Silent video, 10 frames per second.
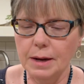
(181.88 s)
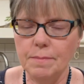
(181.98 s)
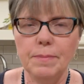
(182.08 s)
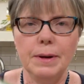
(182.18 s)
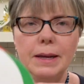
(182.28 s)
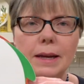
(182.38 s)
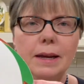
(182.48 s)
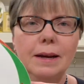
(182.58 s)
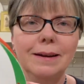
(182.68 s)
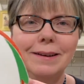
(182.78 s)

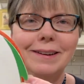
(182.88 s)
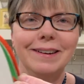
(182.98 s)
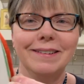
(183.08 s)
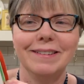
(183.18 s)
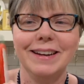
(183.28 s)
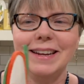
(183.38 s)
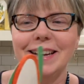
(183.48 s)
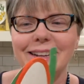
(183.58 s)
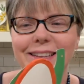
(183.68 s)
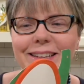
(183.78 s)
Company. Are you ready
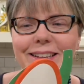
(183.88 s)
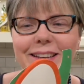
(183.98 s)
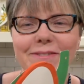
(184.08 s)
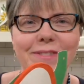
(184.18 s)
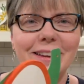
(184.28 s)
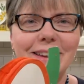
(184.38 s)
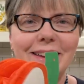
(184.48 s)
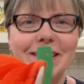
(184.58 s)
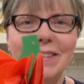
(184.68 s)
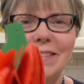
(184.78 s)
to see something
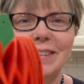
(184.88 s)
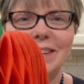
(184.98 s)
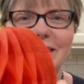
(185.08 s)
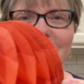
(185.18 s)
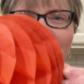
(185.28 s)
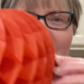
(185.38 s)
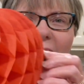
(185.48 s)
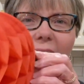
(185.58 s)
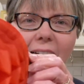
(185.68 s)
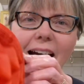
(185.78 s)
cute?
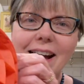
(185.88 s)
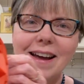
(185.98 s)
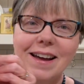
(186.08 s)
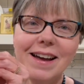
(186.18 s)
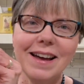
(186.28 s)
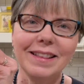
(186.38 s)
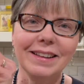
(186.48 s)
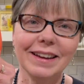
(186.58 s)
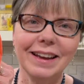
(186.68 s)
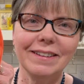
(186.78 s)
Oh,
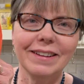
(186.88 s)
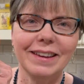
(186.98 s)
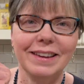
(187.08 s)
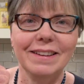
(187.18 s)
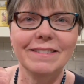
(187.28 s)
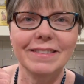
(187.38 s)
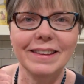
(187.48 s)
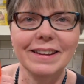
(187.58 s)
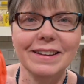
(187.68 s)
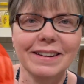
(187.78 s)
look how cute
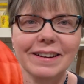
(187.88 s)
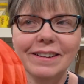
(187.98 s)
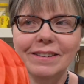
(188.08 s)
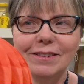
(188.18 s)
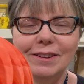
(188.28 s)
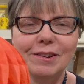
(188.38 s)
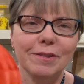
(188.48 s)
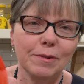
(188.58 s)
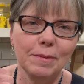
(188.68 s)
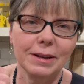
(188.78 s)
they are. There's two of
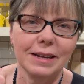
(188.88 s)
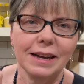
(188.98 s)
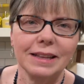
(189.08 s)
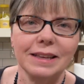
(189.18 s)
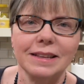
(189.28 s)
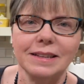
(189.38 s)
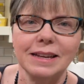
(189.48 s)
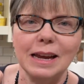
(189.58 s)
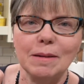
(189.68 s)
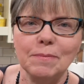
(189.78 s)
them exactly the
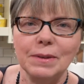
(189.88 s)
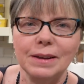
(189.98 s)
same.